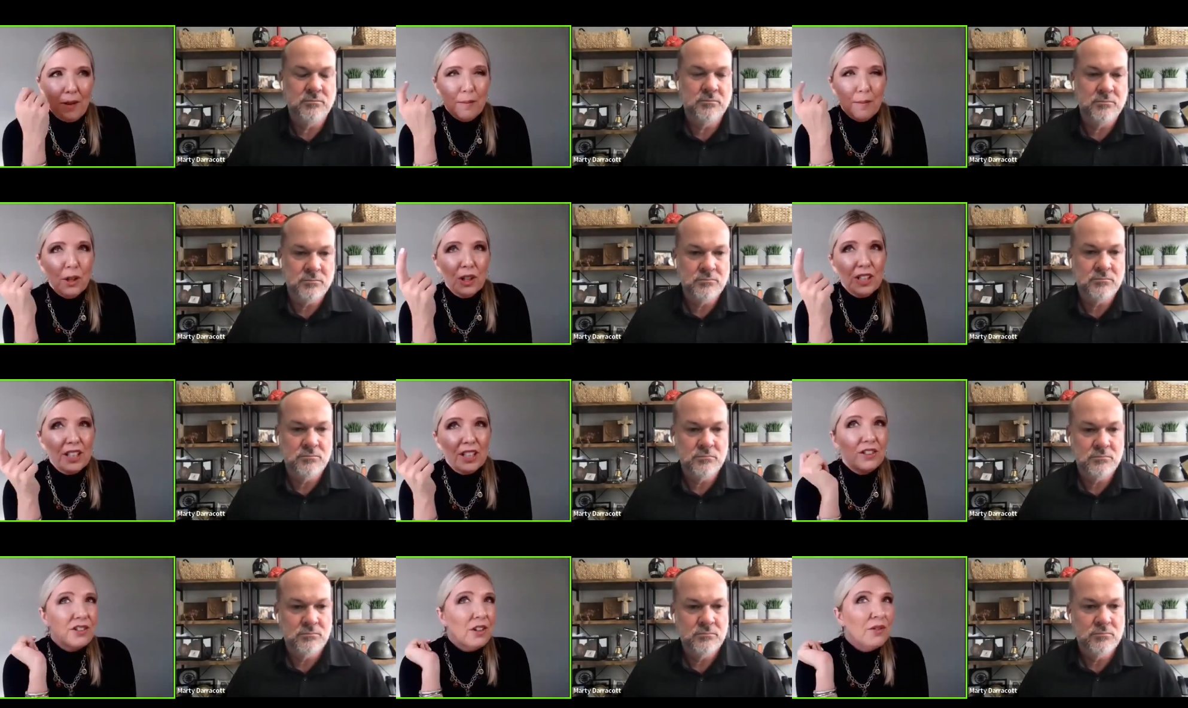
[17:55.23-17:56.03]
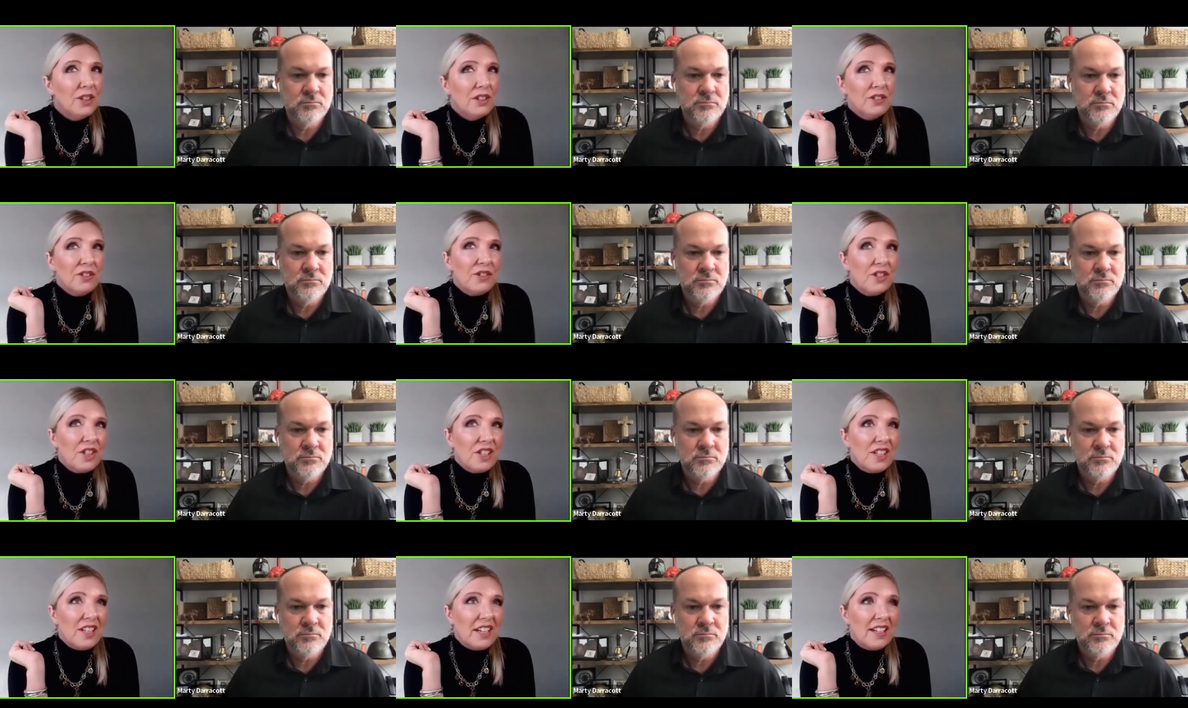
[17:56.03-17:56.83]
Speaker 1: Marty, you don't
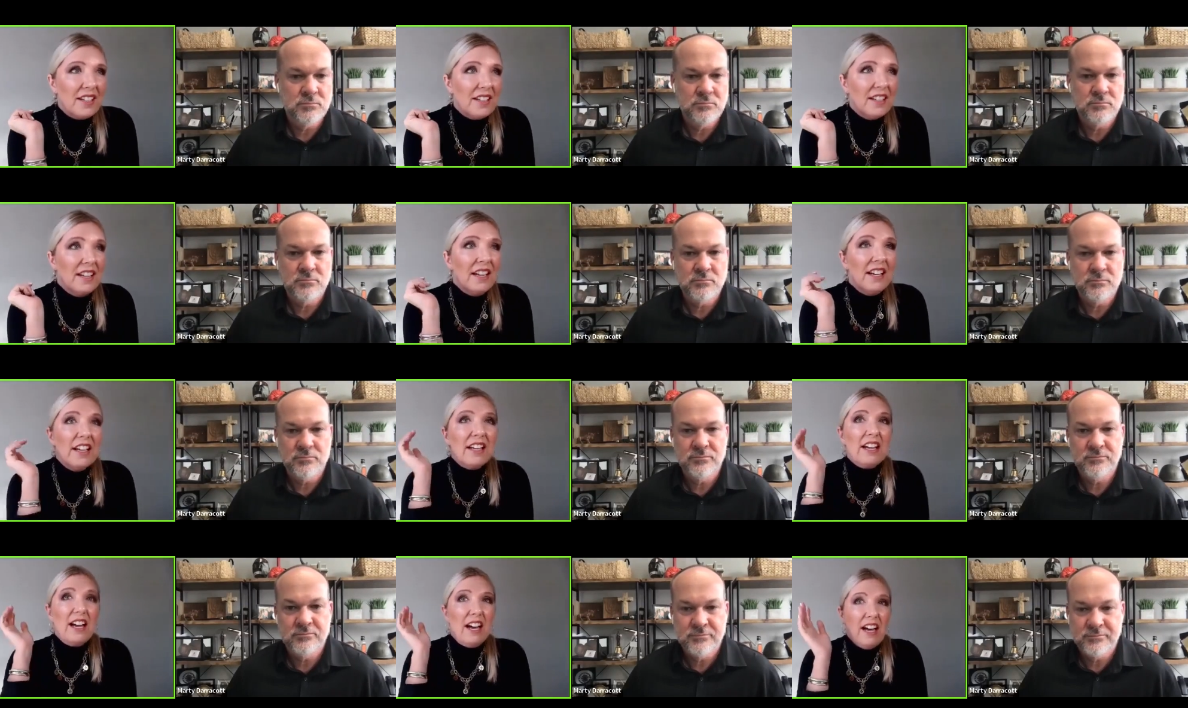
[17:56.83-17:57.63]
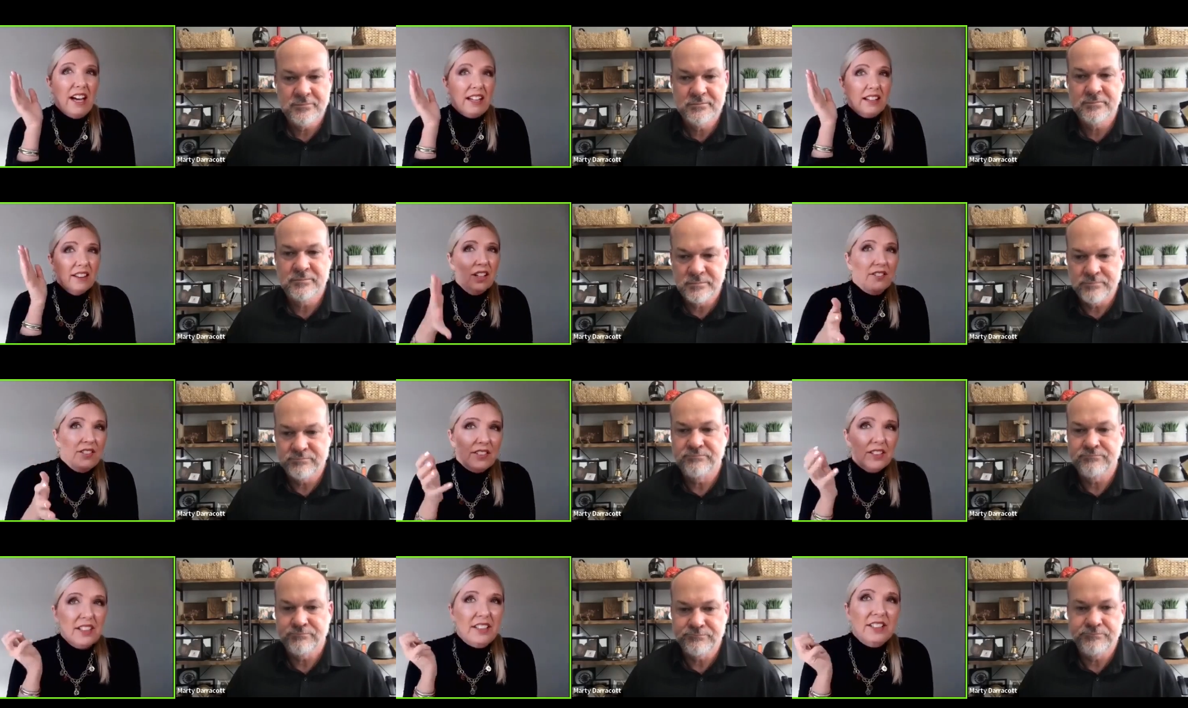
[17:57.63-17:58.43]
understand. I, I love
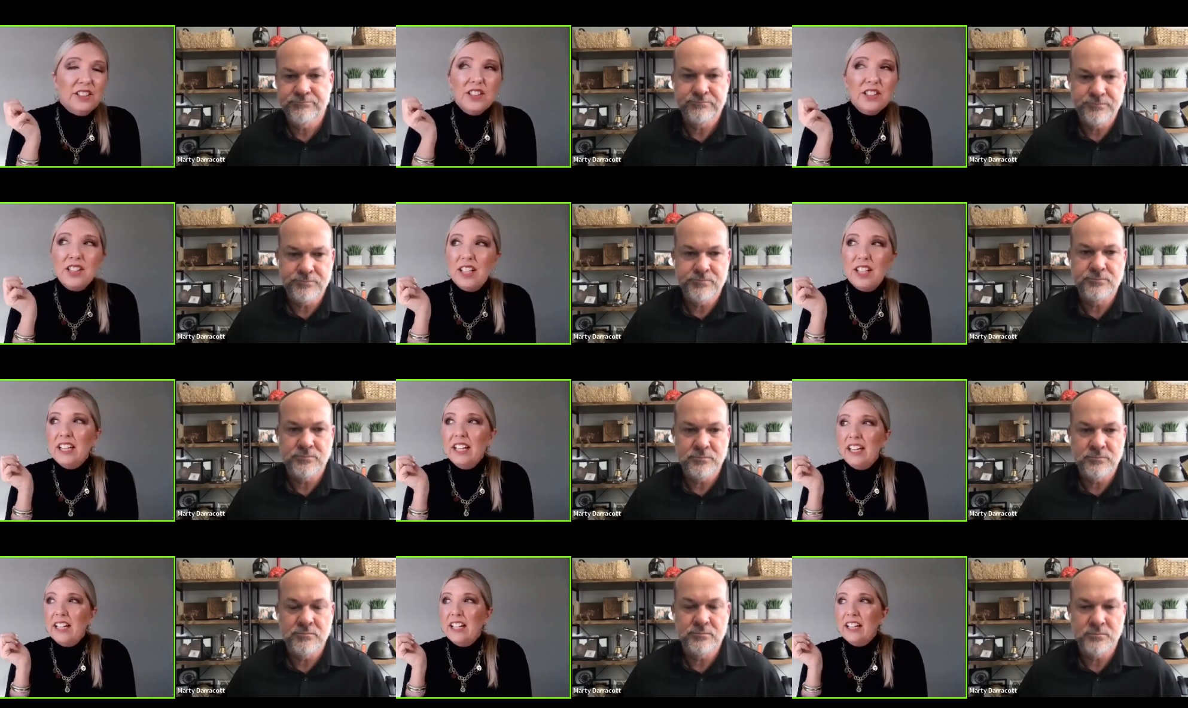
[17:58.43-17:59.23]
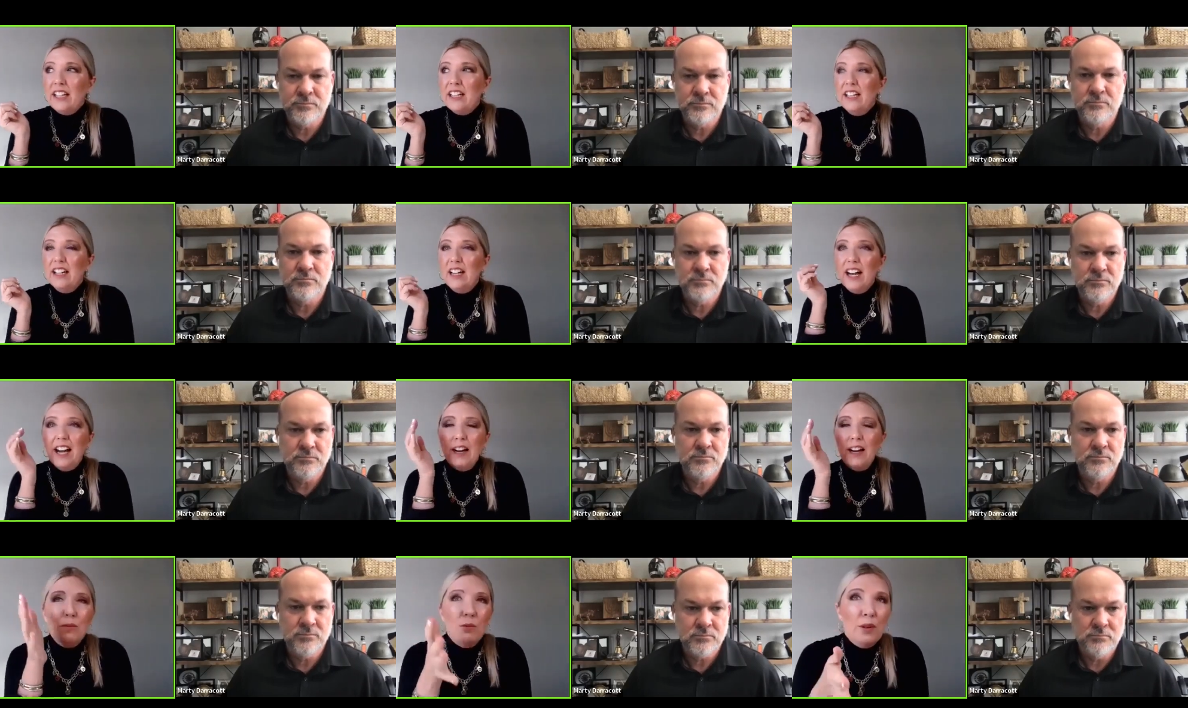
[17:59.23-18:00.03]
everything that you're saying. I
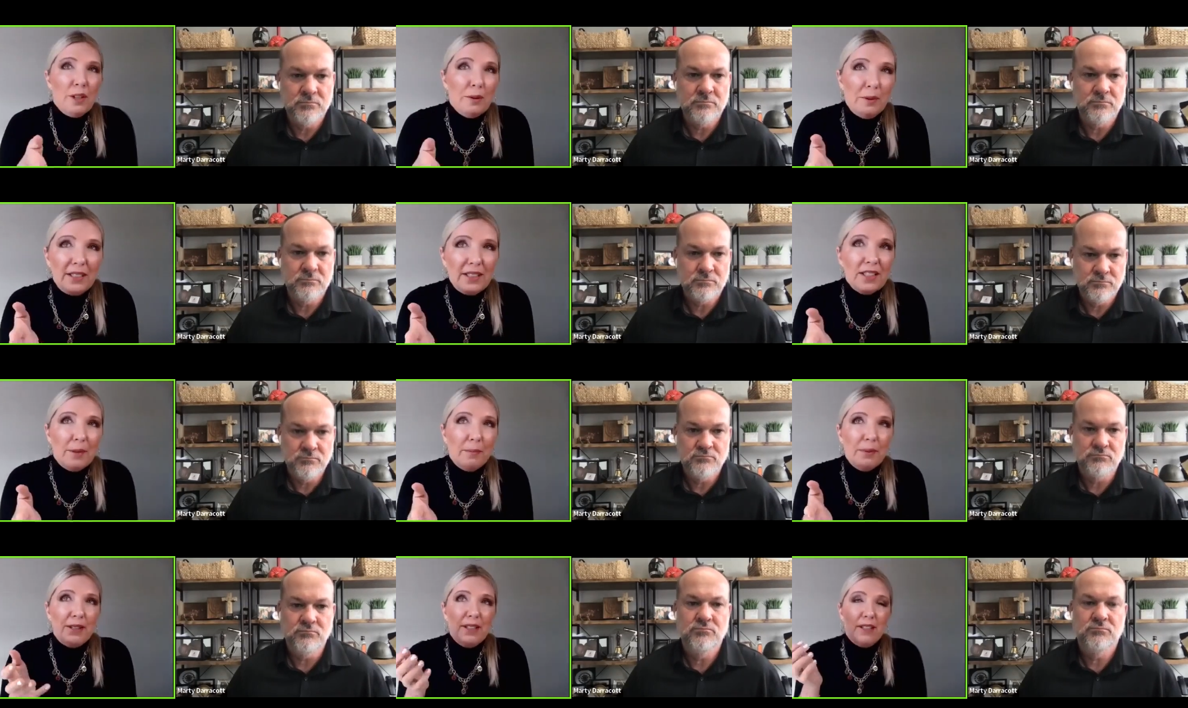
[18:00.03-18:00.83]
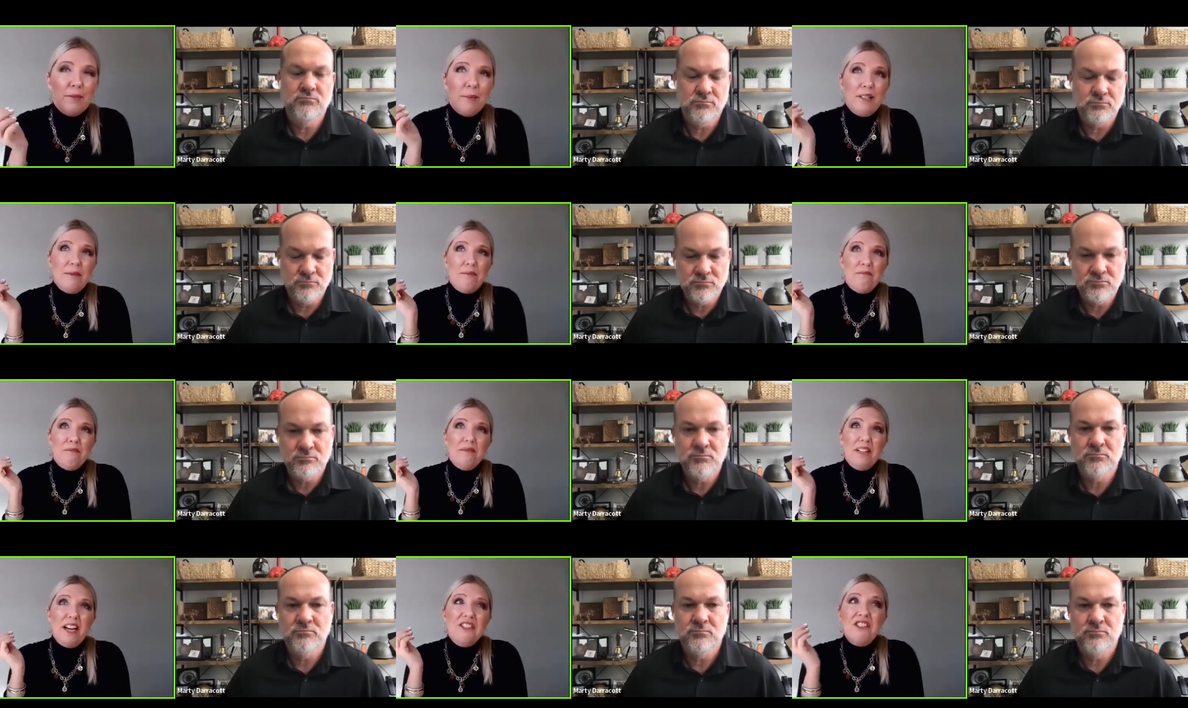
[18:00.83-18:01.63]
want to be disciplined, but
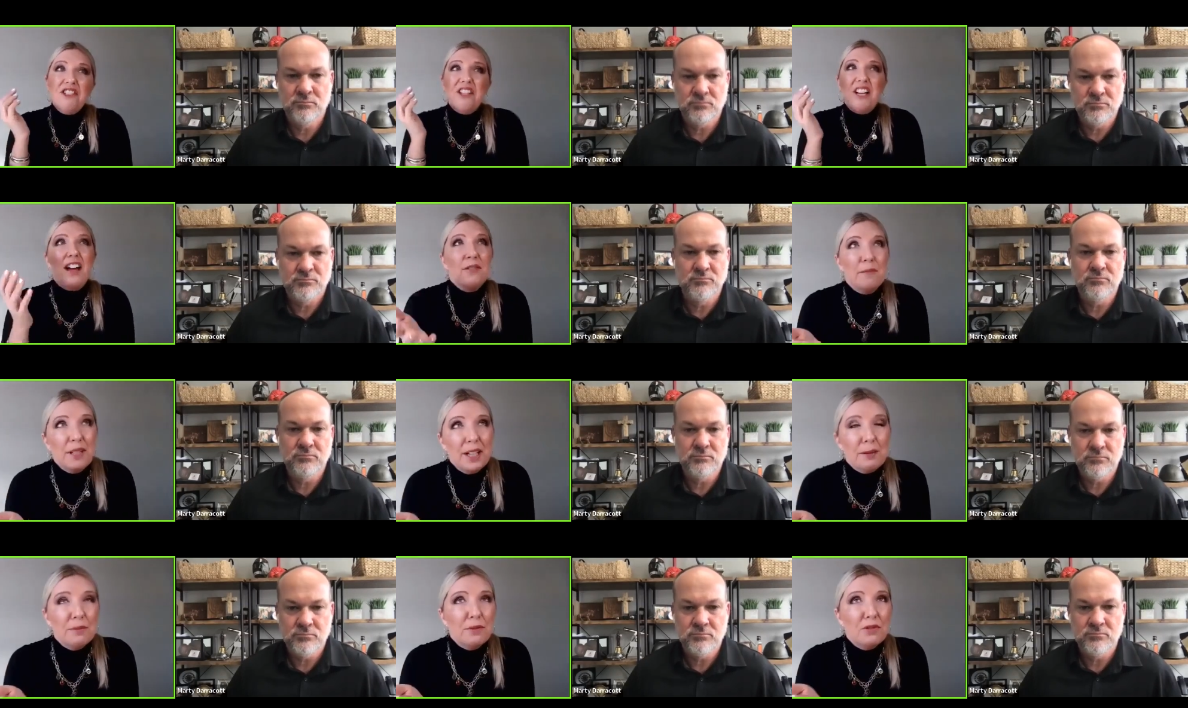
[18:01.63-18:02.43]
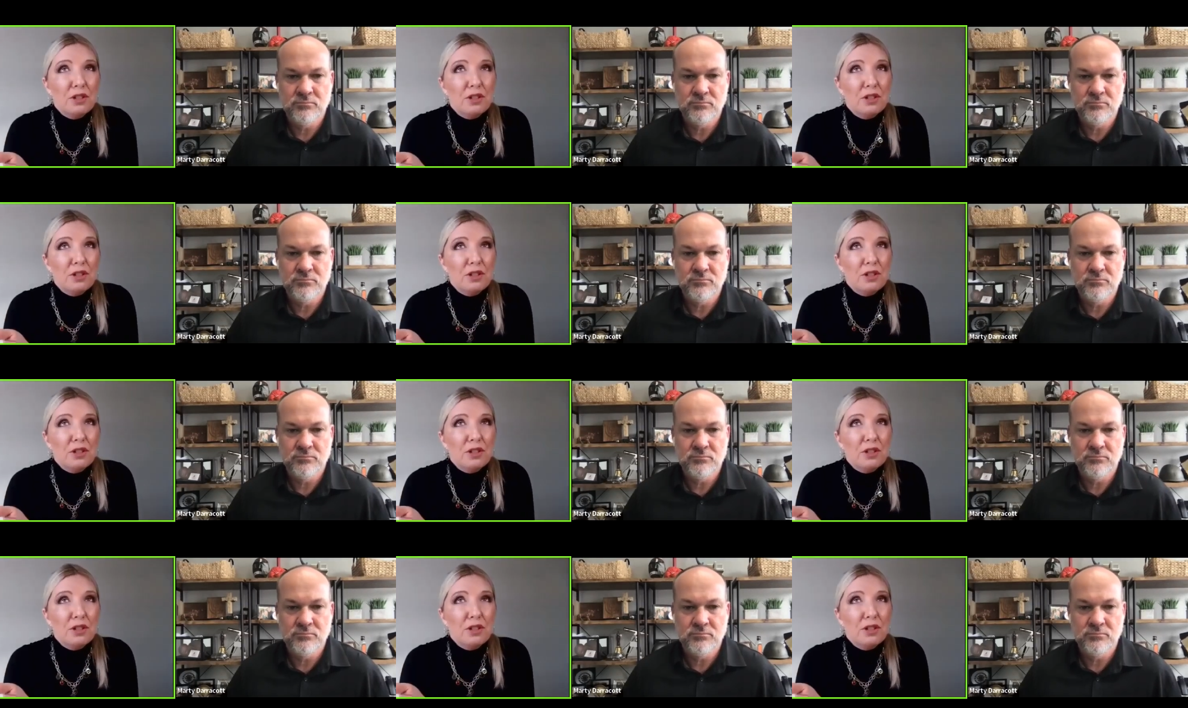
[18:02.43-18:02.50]
I just haven't been able